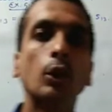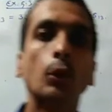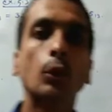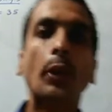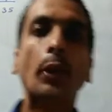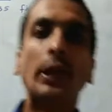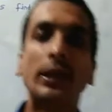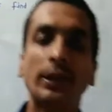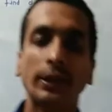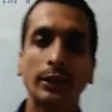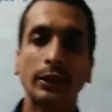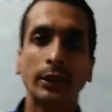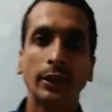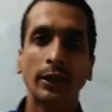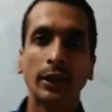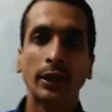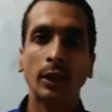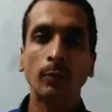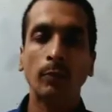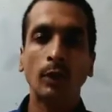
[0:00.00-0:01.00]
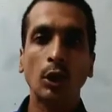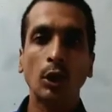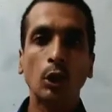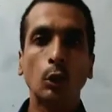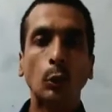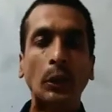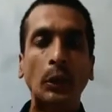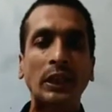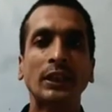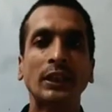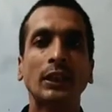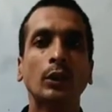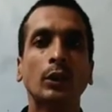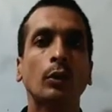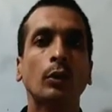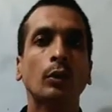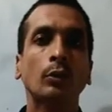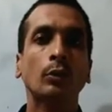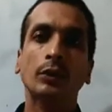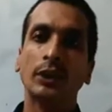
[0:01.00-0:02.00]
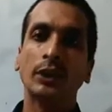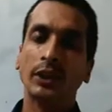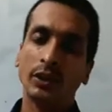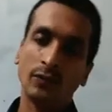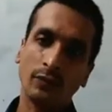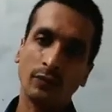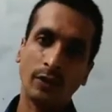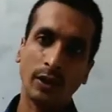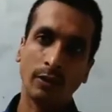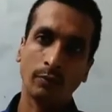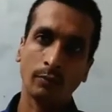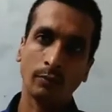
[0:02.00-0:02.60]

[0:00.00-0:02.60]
12D. A plus 12D equal to 35.